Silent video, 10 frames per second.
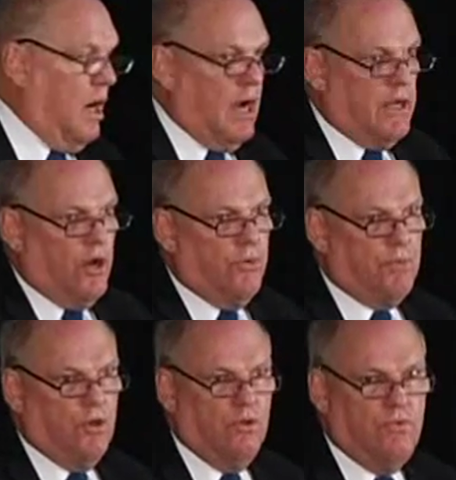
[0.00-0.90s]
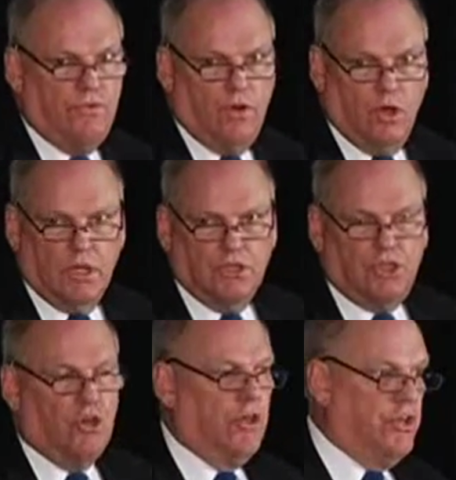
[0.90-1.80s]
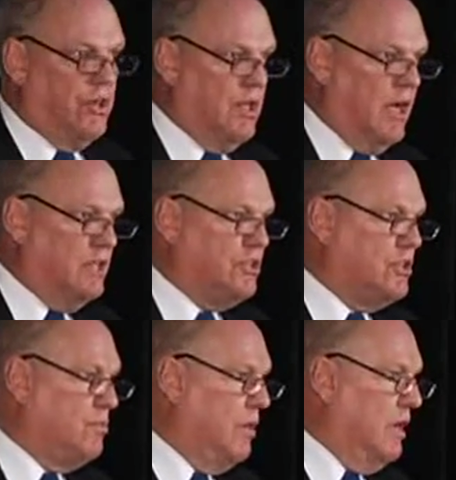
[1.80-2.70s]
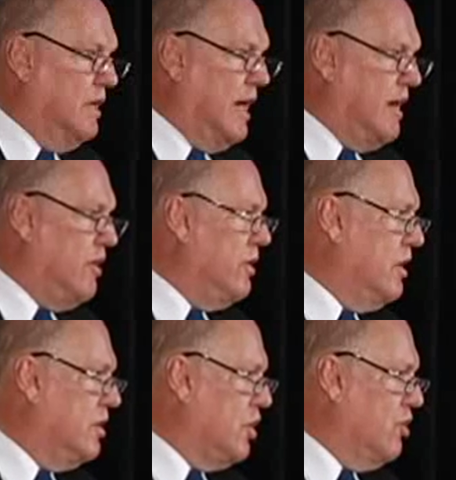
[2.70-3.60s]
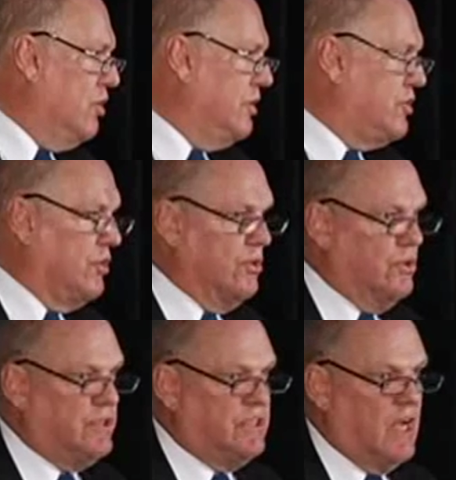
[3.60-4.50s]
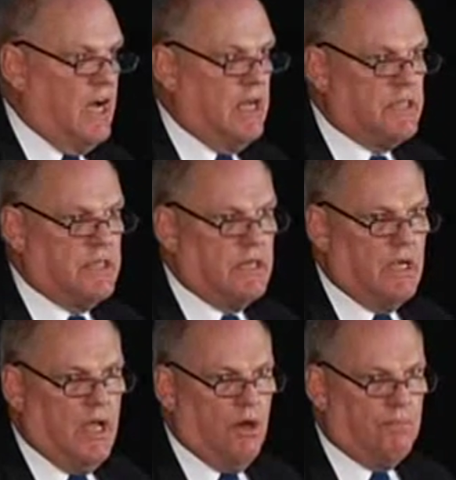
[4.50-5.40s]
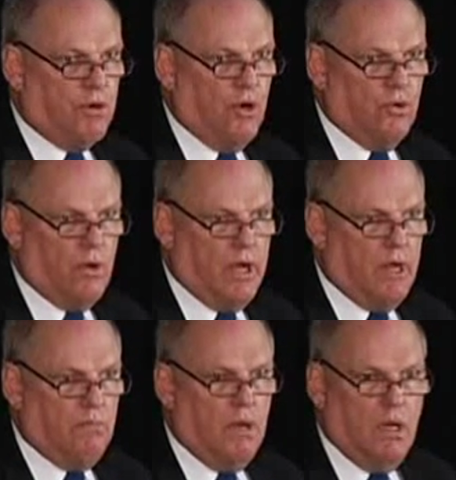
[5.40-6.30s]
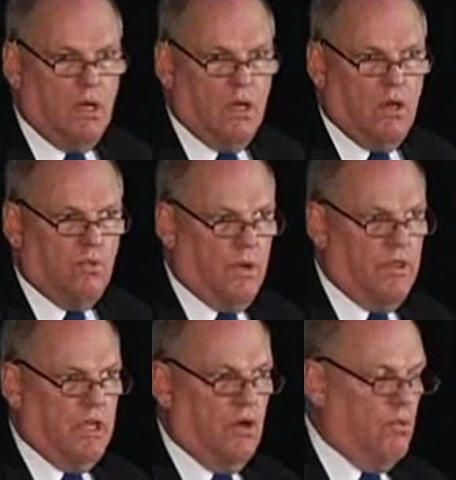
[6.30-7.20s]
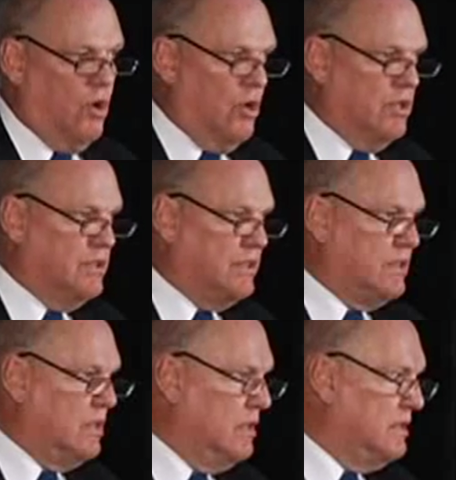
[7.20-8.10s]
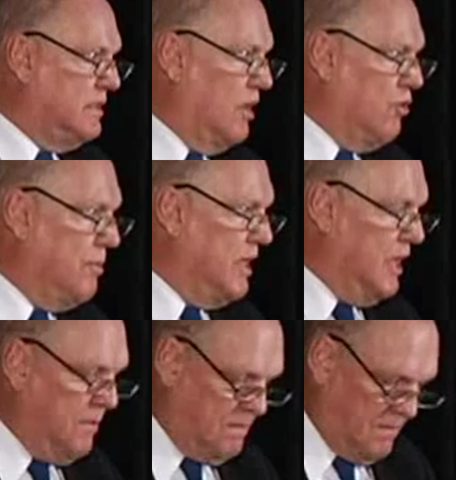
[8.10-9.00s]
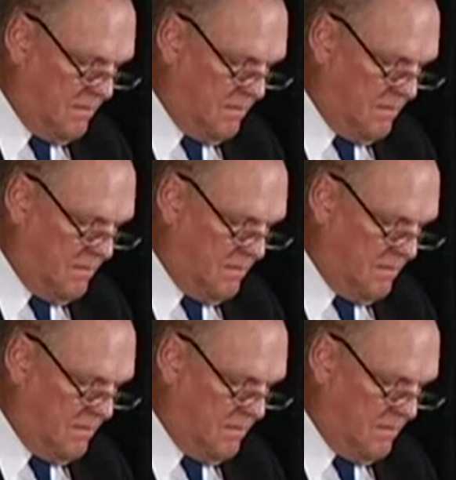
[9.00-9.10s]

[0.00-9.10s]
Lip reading: I hope you've all enjoyed your lunch. We are now going to start our program with the awards ceremony,